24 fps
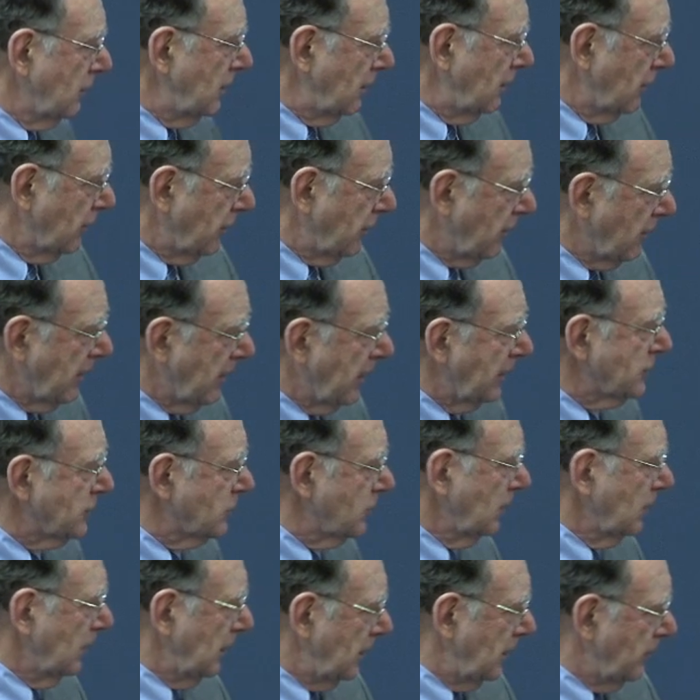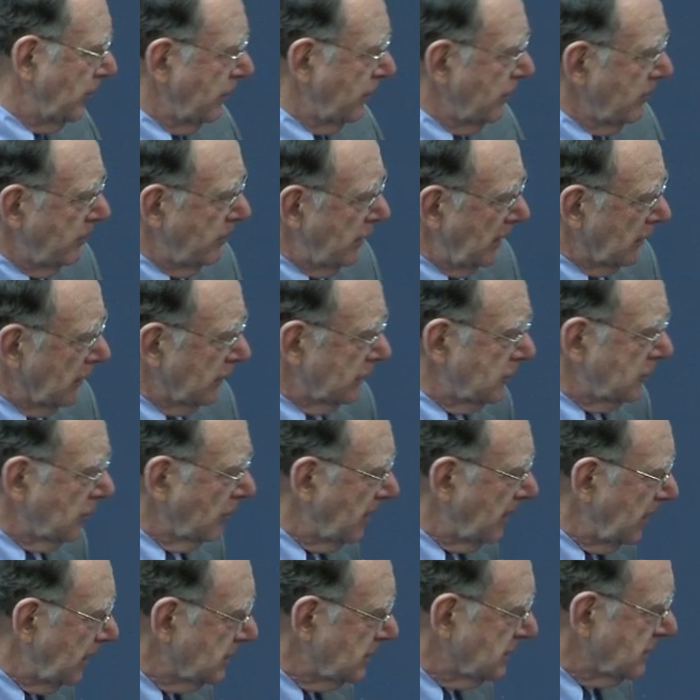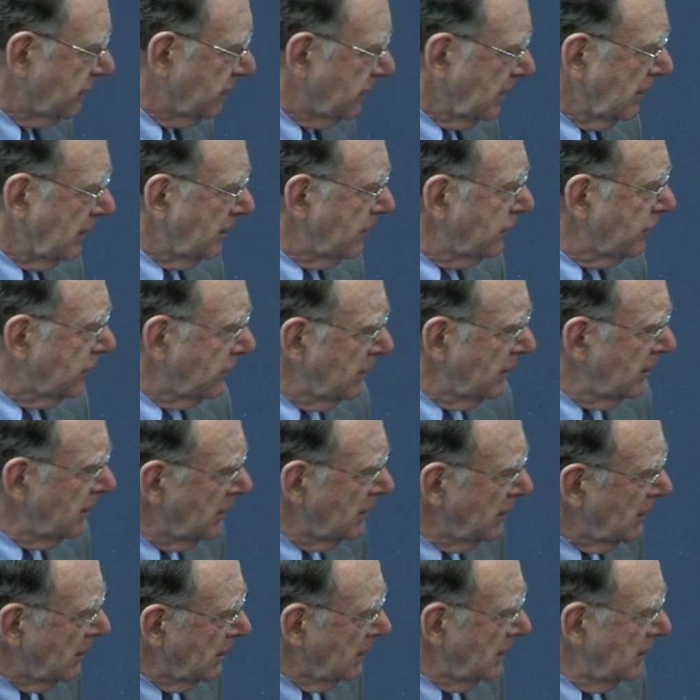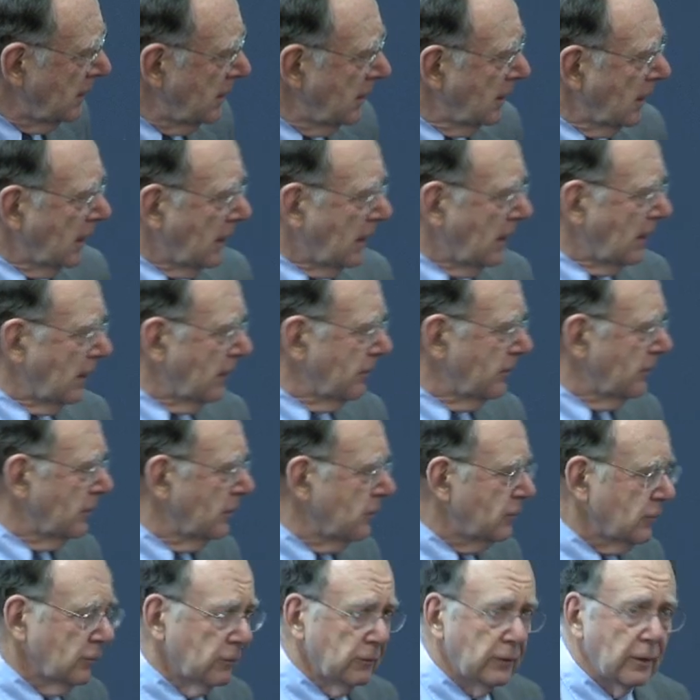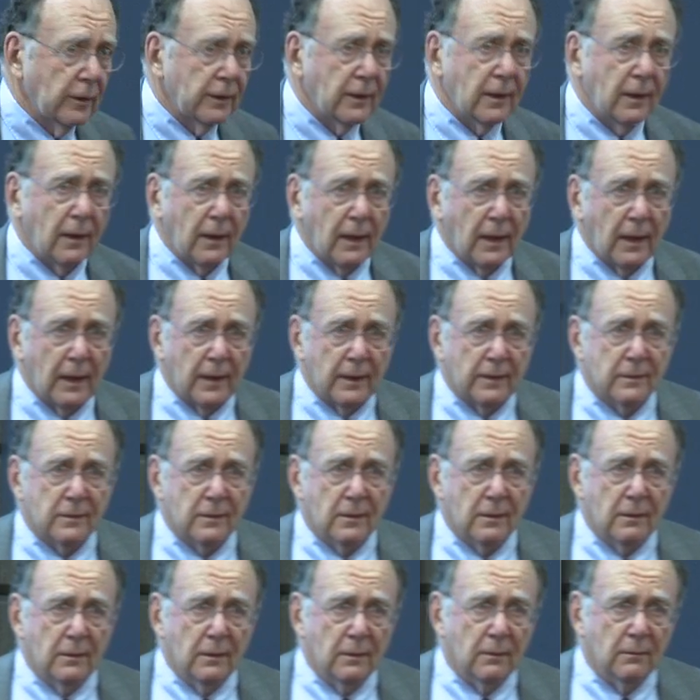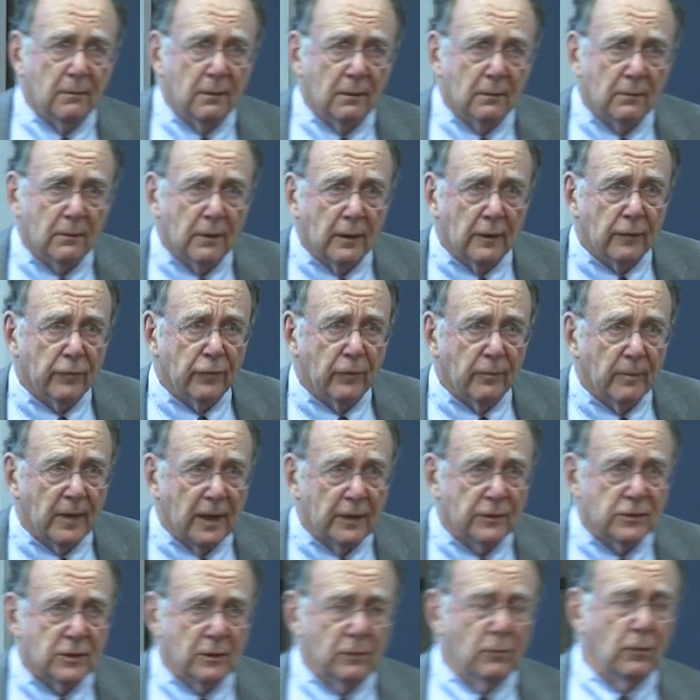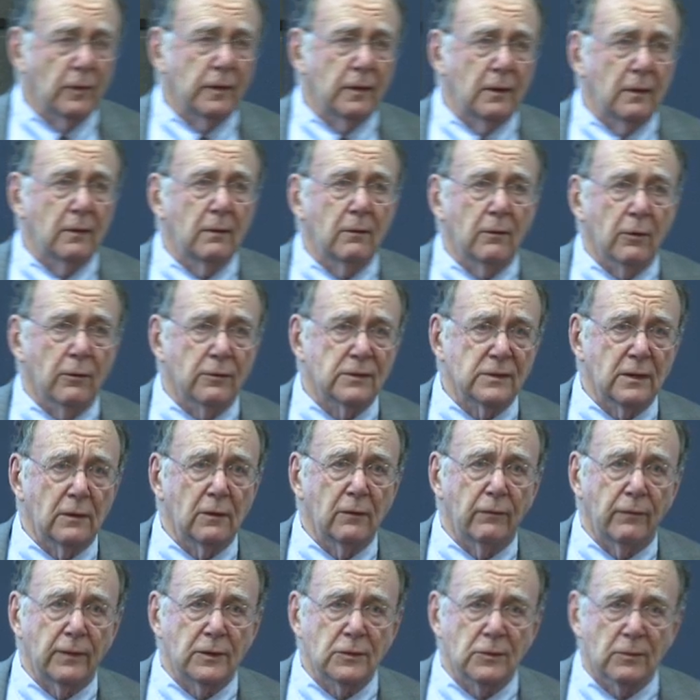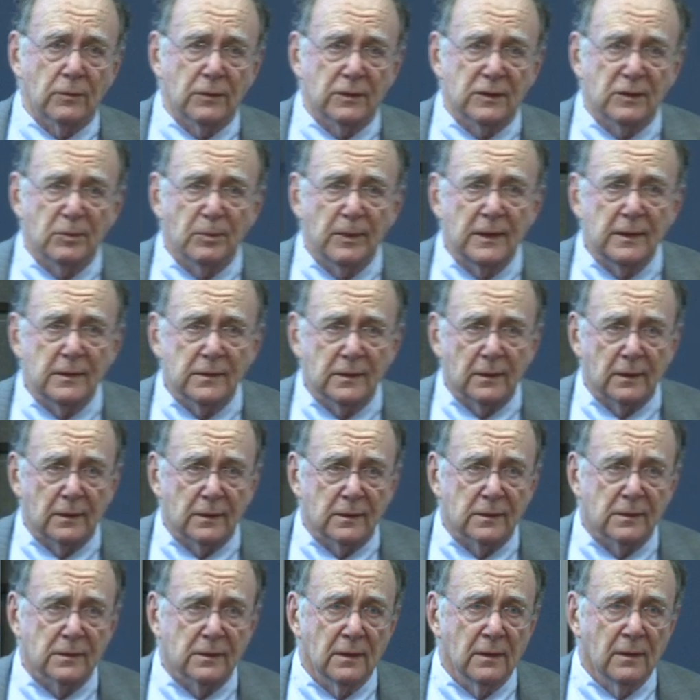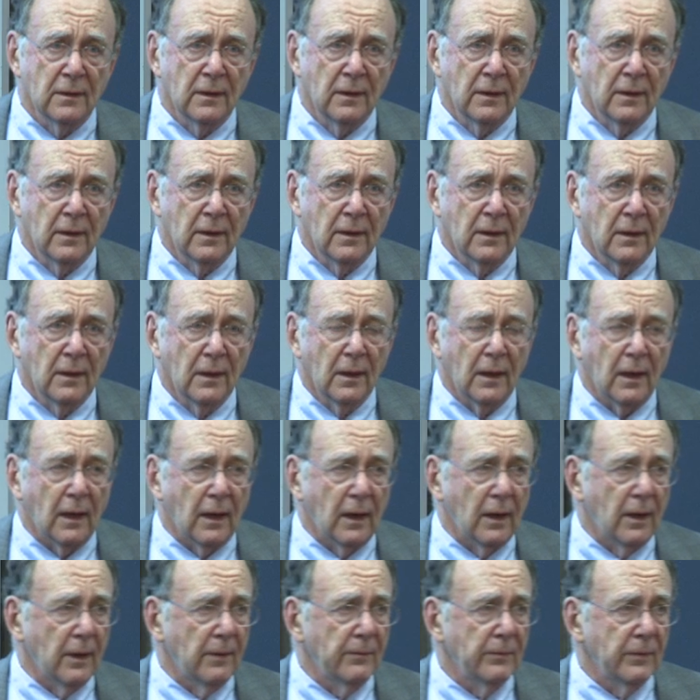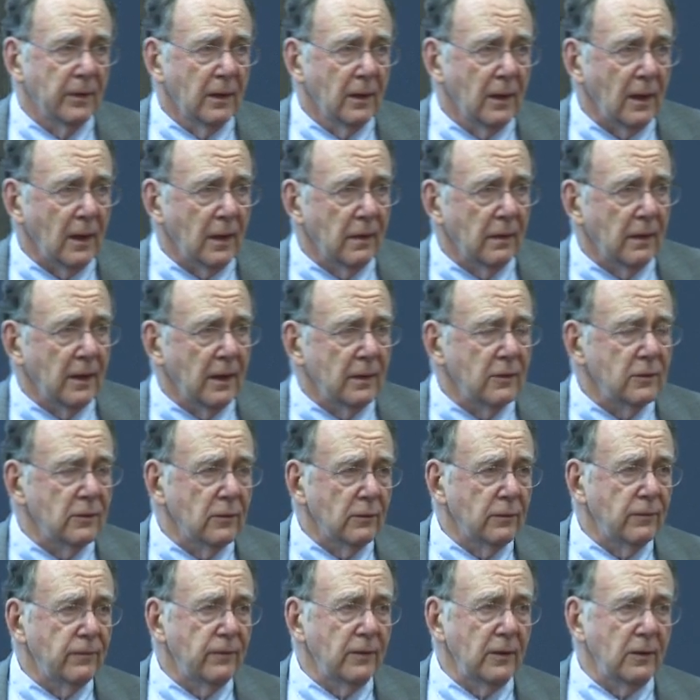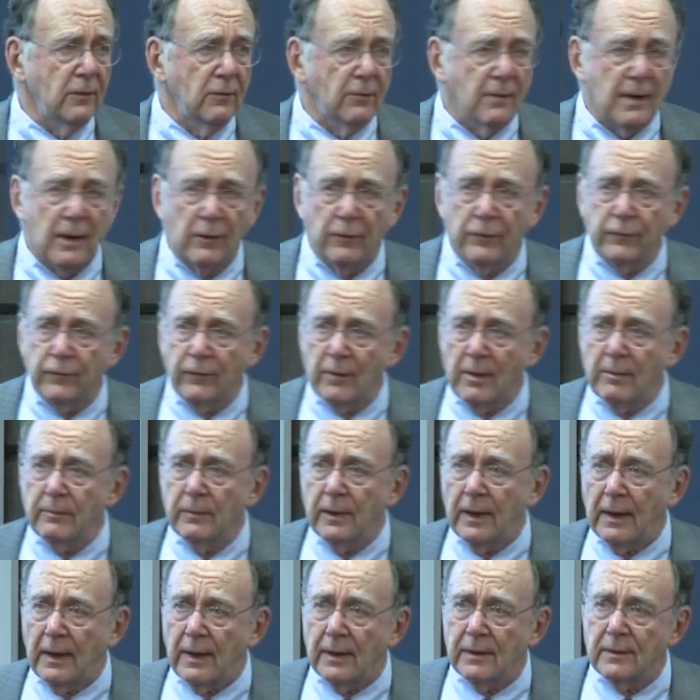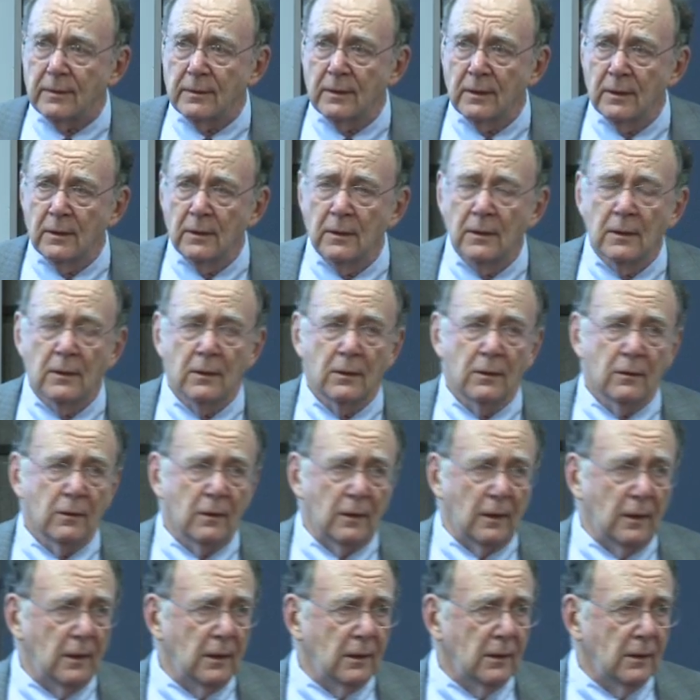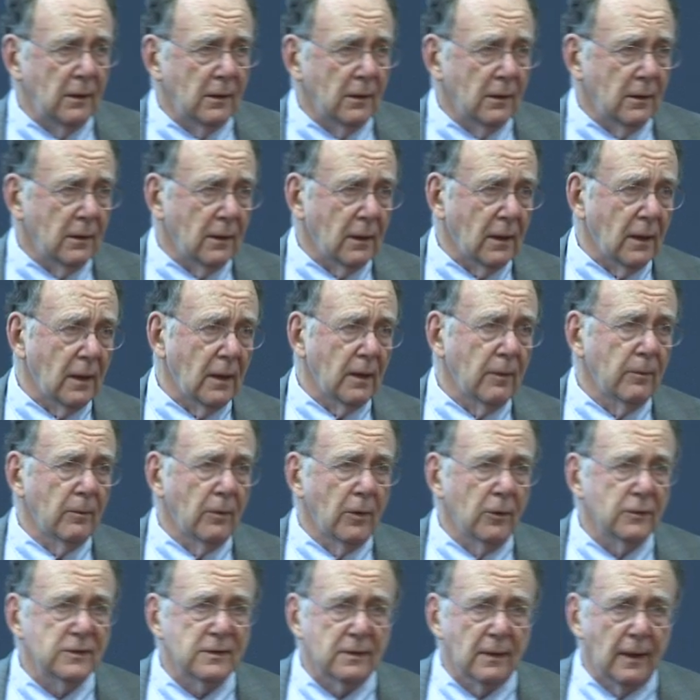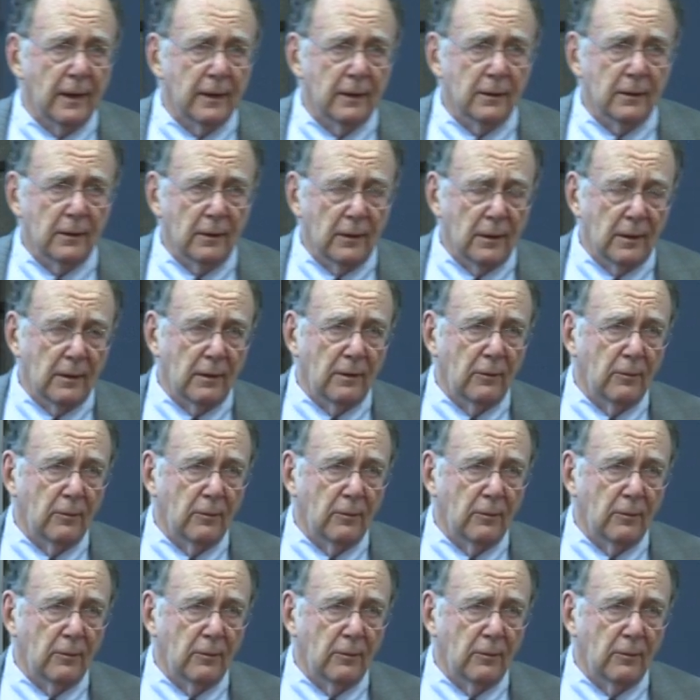here they're actually bigger domains of life, to look at information within those individual species, and then to figure out from that the most likely